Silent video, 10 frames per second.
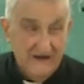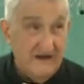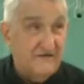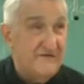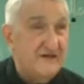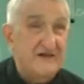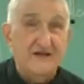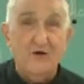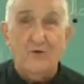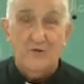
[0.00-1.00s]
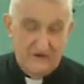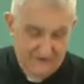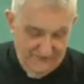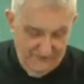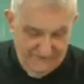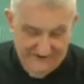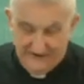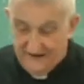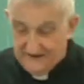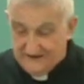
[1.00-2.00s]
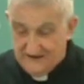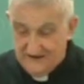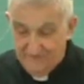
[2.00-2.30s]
And finally, a word about violence.